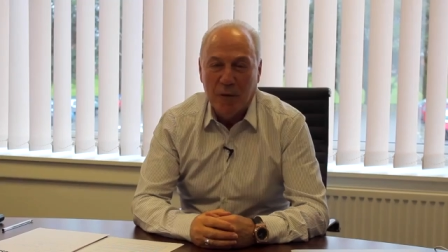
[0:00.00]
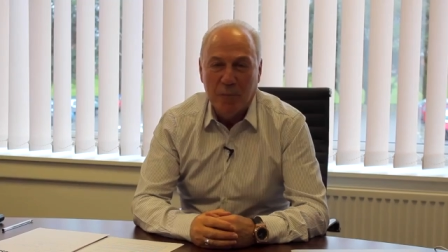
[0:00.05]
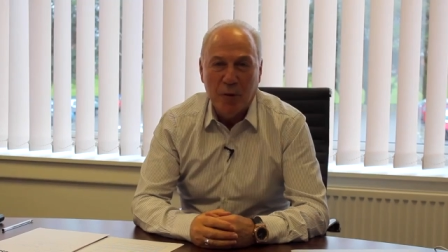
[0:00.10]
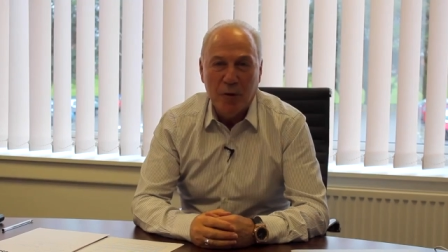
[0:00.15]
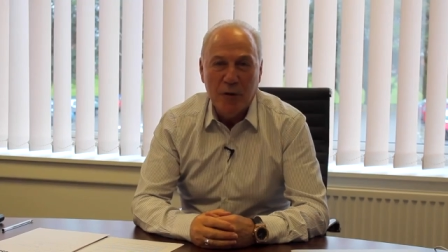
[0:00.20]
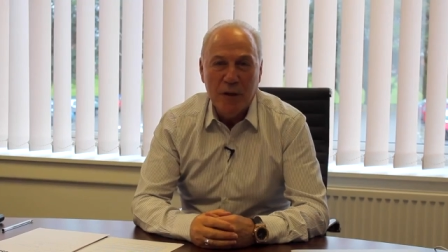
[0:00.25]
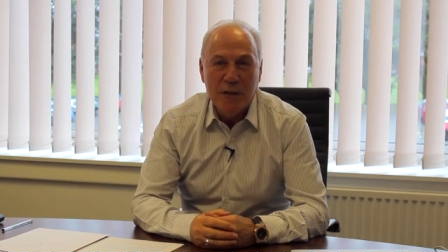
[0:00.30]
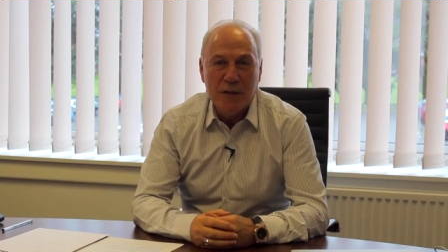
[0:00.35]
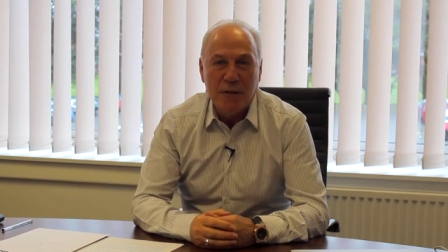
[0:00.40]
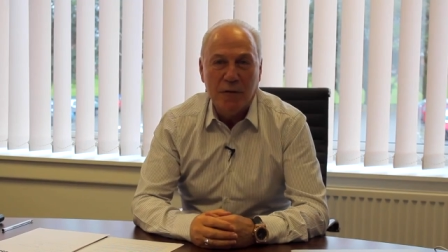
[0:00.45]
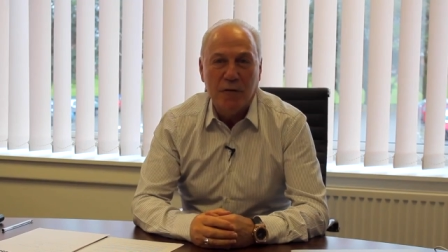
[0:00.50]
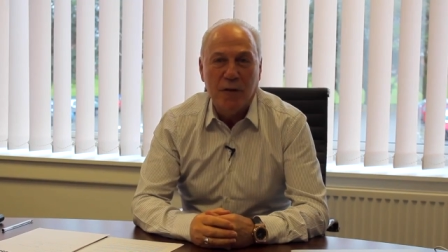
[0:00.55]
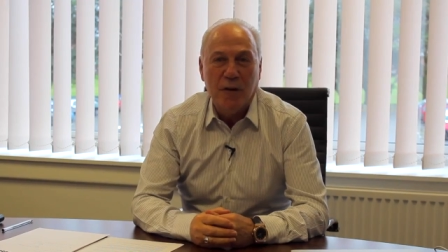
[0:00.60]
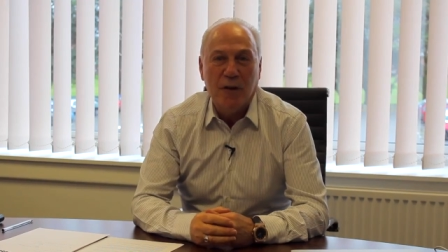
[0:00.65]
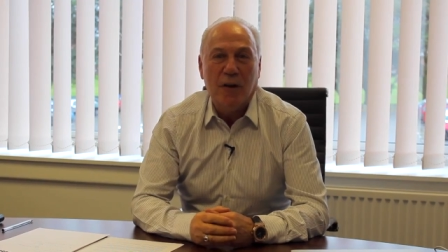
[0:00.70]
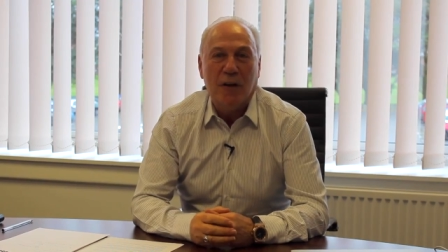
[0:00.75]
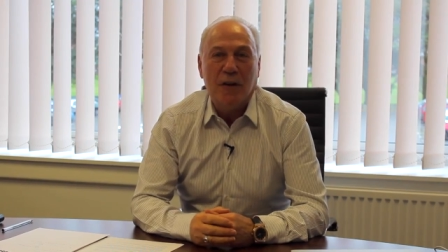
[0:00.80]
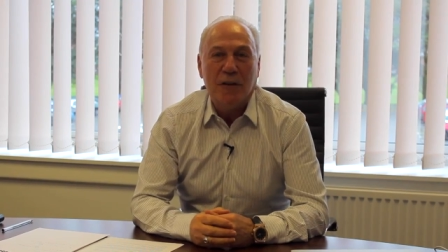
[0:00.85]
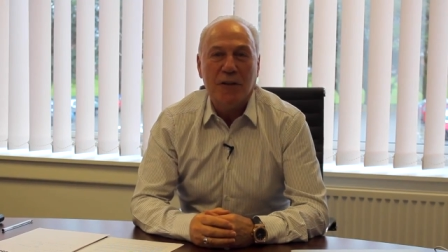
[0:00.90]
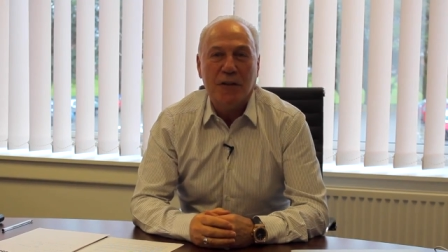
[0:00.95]
Well, the boys have
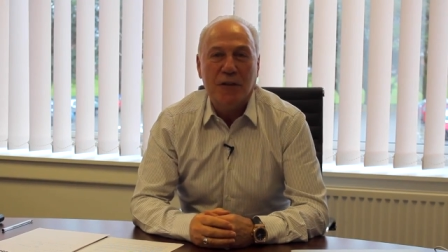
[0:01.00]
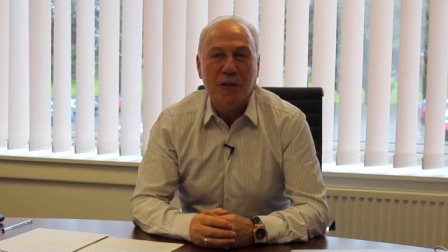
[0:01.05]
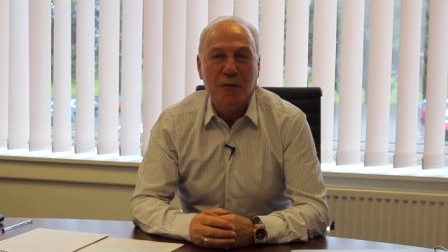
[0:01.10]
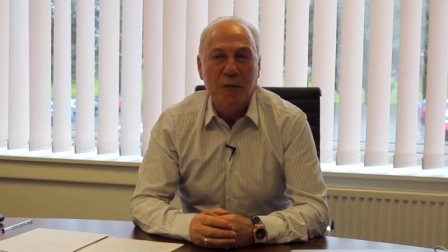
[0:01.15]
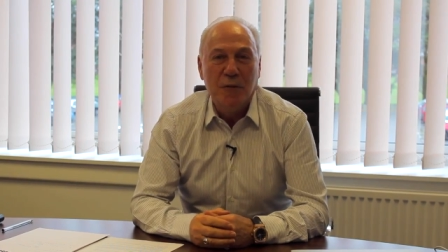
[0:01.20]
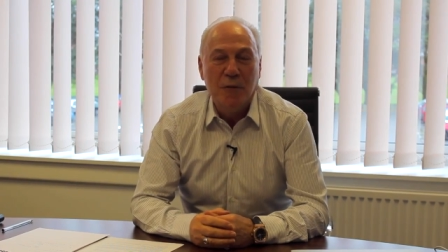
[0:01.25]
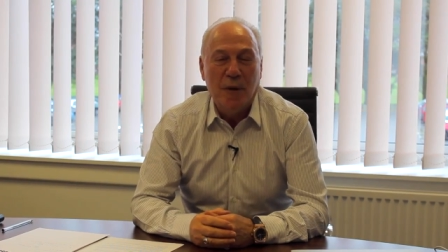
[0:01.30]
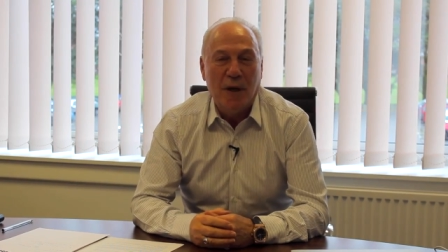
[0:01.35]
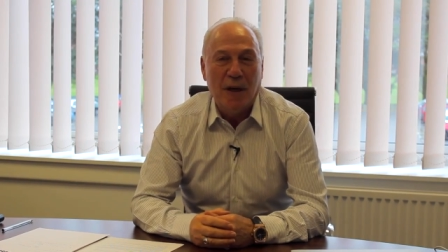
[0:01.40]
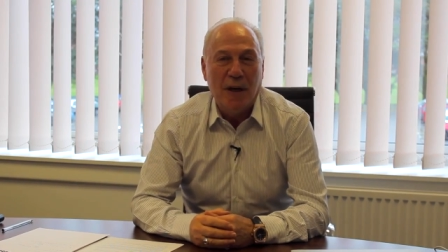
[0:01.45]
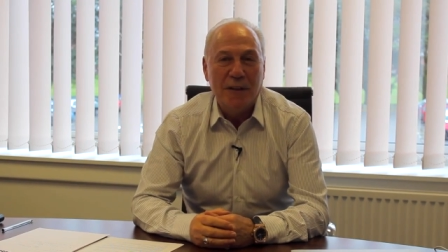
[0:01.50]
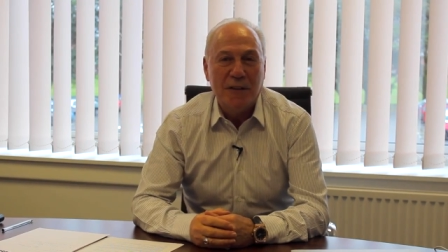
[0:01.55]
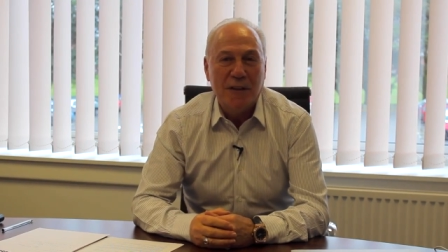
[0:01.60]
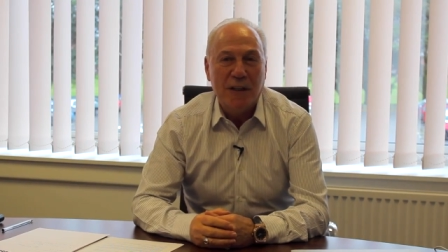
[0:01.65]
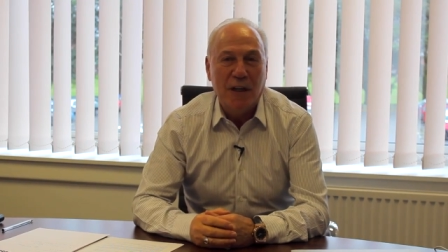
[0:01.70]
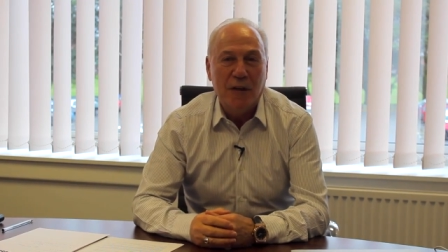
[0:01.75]
forgot to